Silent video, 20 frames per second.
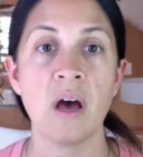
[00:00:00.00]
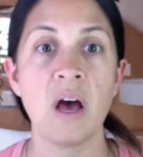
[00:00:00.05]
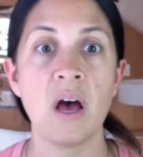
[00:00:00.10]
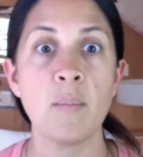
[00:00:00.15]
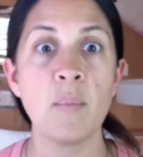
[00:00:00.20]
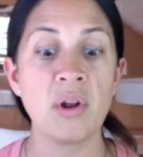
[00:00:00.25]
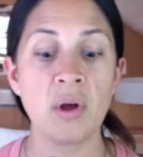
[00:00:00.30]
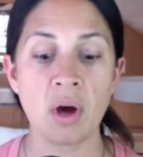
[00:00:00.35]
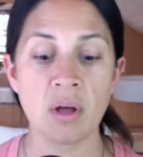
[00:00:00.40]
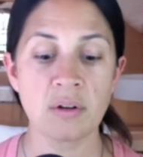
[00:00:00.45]

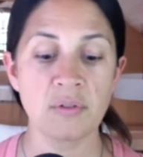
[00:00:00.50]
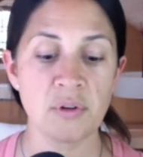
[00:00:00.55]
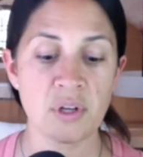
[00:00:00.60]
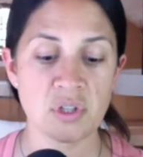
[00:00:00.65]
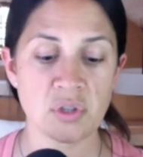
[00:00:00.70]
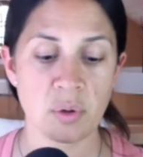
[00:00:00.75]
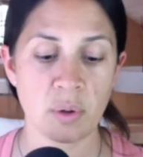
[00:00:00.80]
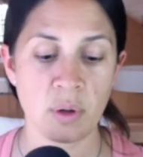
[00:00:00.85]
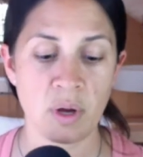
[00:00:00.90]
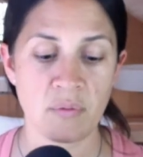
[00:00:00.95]
Um, an auto
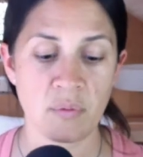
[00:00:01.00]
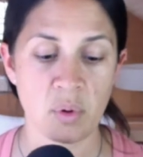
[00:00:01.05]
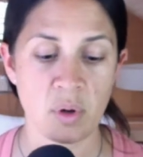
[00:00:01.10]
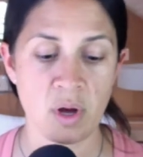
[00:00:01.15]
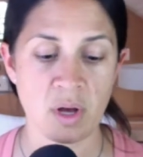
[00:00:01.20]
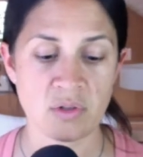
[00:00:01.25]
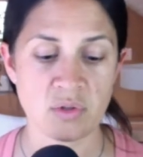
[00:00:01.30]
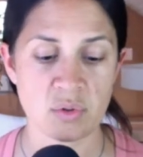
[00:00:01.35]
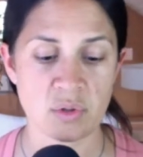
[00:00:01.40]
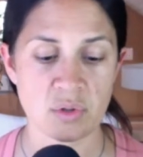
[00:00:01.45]
flush going off will
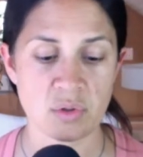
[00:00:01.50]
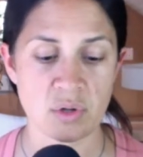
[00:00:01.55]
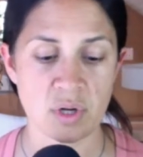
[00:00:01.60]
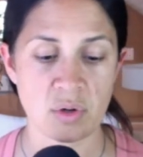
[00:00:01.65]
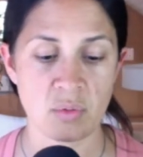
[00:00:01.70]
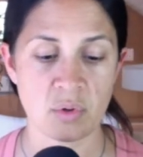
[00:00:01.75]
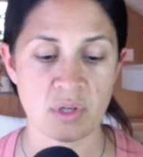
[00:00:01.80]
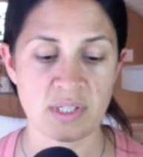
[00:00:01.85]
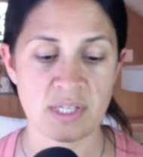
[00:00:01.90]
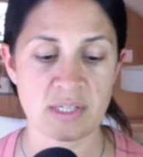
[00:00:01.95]
cause res
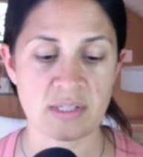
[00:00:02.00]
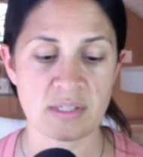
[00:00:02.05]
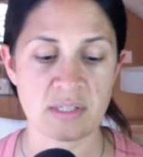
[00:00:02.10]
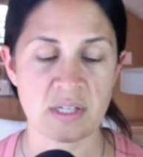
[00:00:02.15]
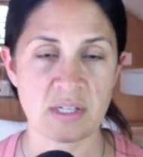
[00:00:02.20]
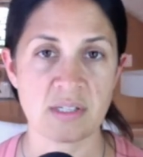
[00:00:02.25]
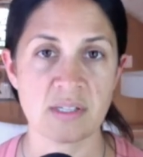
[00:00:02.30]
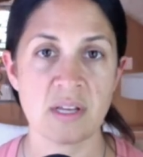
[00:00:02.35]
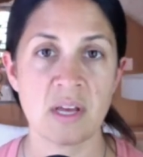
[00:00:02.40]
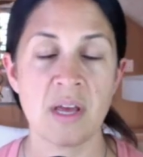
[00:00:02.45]

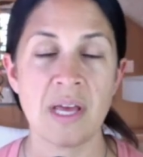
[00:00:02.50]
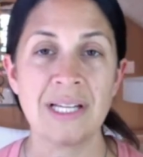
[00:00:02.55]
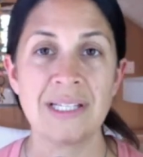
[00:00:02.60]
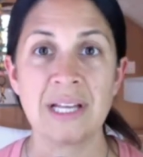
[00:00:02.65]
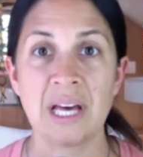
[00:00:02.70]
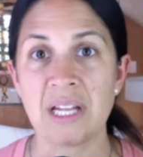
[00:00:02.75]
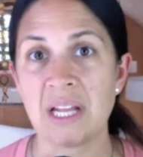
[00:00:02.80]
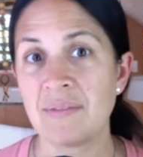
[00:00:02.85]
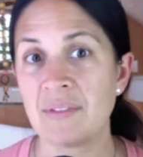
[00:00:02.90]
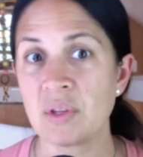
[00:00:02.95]
resistance.
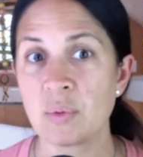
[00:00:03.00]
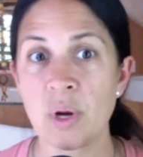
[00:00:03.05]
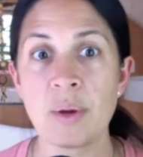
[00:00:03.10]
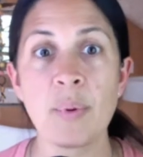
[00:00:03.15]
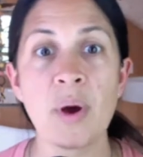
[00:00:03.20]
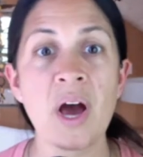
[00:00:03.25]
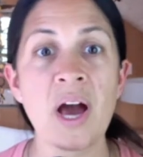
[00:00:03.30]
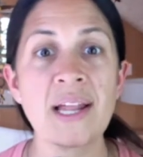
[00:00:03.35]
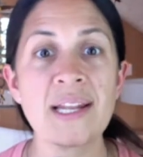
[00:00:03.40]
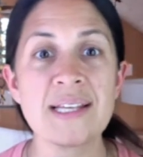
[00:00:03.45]
Not having the
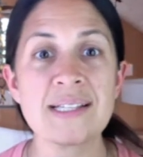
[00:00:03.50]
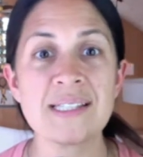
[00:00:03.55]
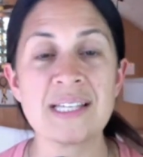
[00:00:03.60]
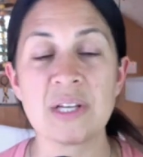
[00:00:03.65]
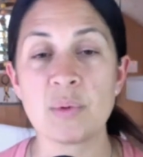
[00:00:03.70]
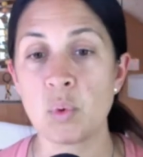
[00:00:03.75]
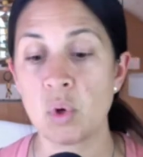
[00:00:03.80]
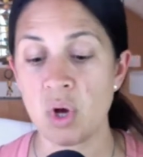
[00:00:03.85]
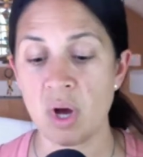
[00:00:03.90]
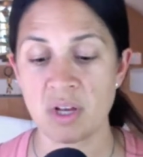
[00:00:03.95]
right potty
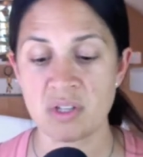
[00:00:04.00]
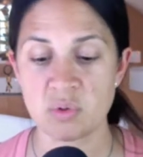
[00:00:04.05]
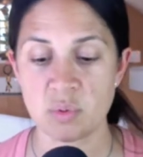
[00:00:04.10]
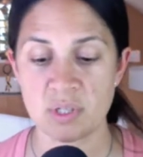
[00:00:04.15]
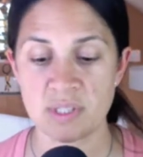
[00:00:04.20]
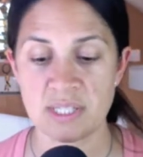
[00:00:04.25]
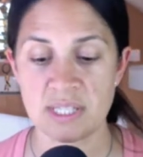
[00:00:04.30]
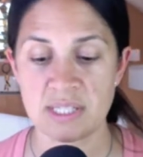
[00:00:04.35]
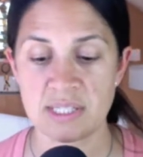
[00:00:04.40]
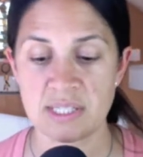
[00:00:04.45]
seat will cause
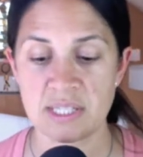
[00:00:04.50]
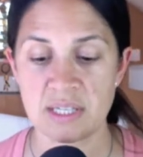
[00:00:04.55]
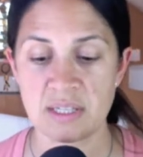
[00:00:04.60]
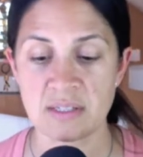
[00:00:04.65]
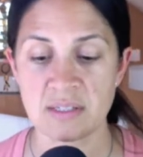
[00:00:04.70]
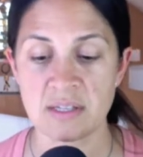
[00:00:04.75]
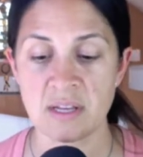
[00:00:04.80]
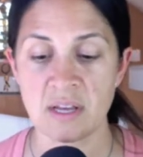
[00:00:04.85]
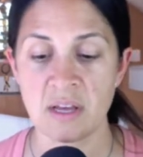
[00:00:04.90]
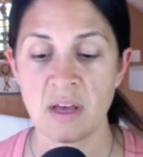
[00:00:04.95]

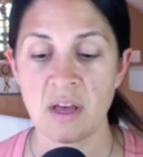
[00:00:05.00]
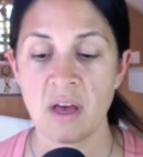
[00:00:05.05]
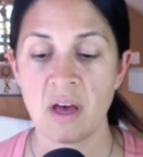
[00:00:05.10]
resistance.